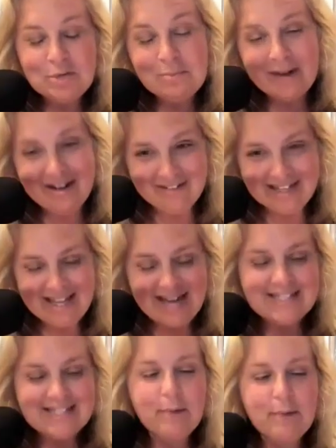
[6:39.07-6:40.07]
You might
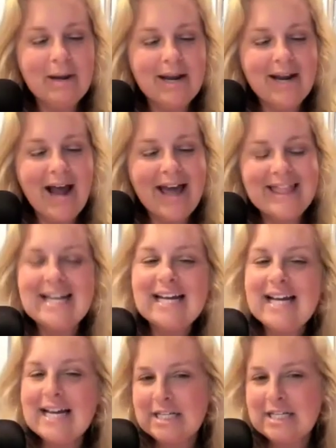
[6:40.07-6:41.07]
realize it, but I think I
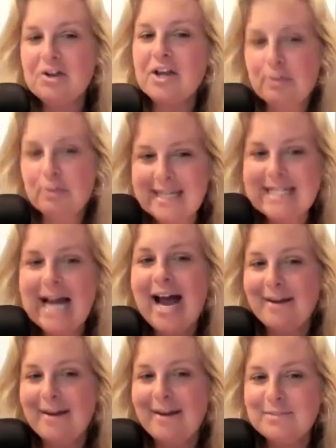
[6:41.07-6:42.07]
got teary three
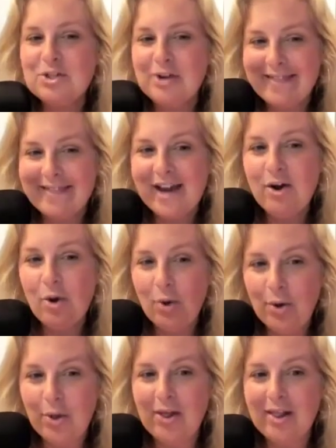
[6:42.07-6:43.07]
times during that
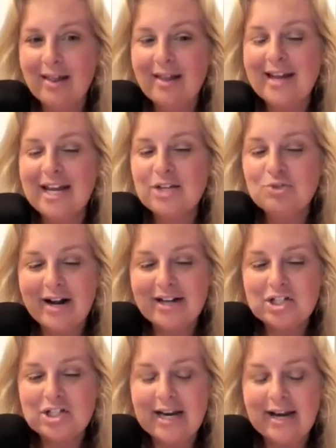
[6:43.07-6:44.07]
whole
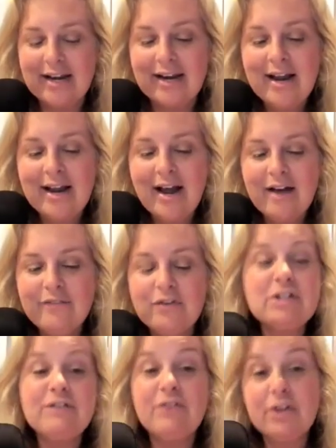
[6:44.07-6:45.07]
introduction. Oh.
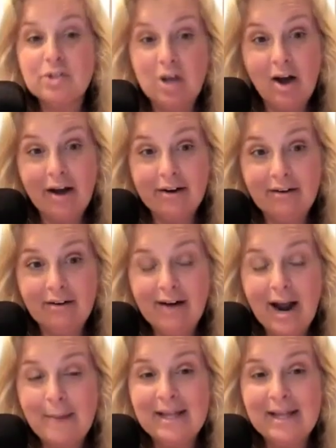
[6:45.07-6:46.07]
First for your daughter.
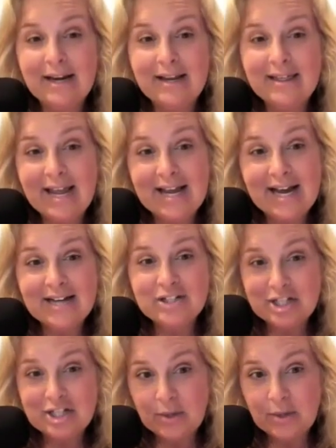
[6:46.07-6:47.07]
I mean, mm. thank God
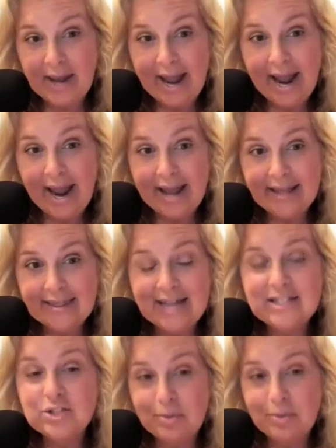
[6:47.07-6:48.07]
she's okay.
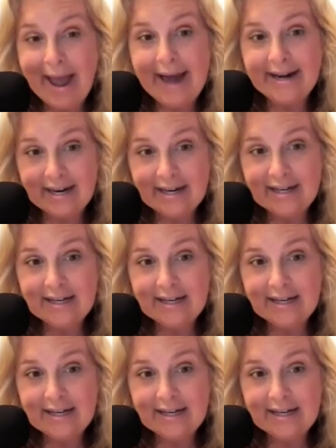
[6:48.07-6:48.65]
That's traumatic.